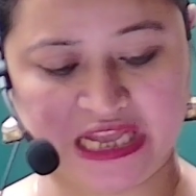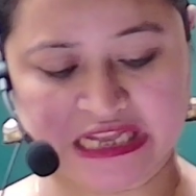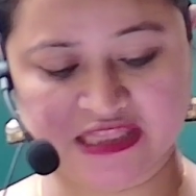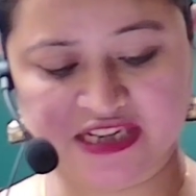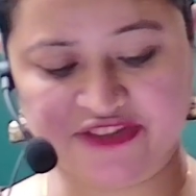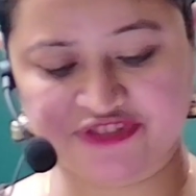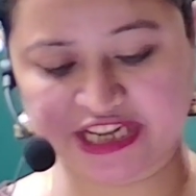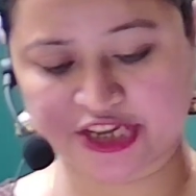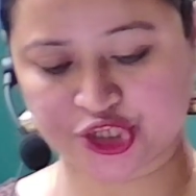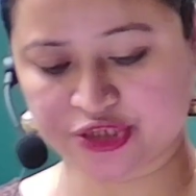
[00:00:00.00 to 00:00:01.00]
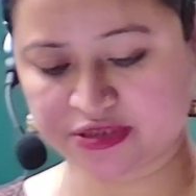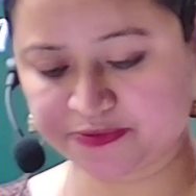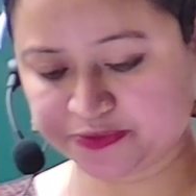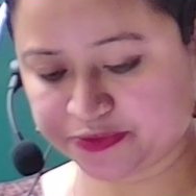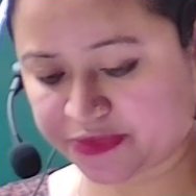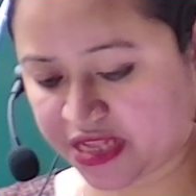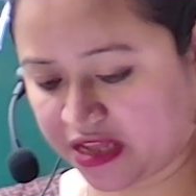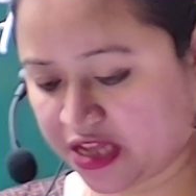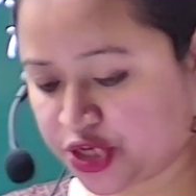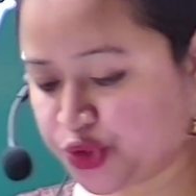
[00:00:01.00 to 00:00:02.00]
the definition.
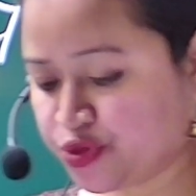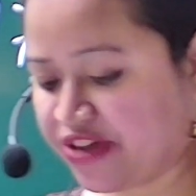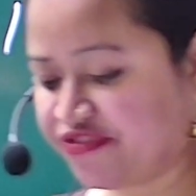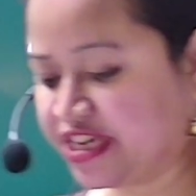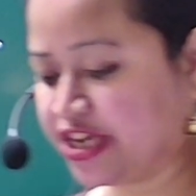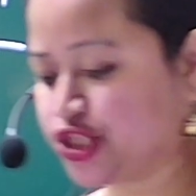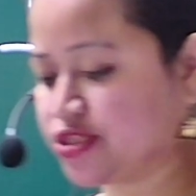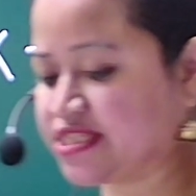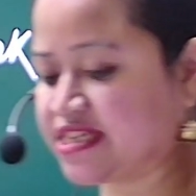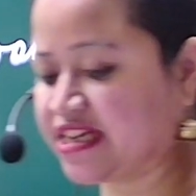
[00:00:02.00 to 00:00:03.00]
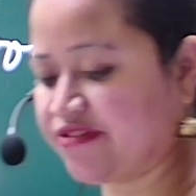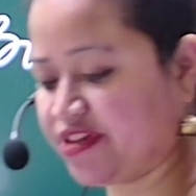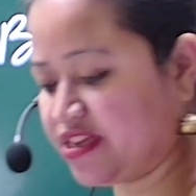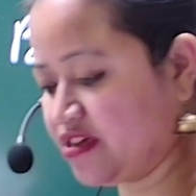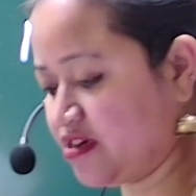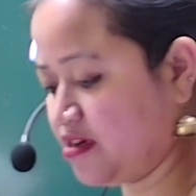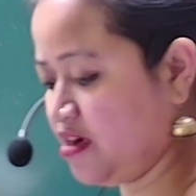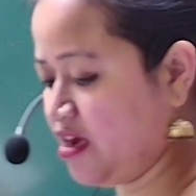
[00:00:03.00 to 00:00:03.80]
2 definitions are given here.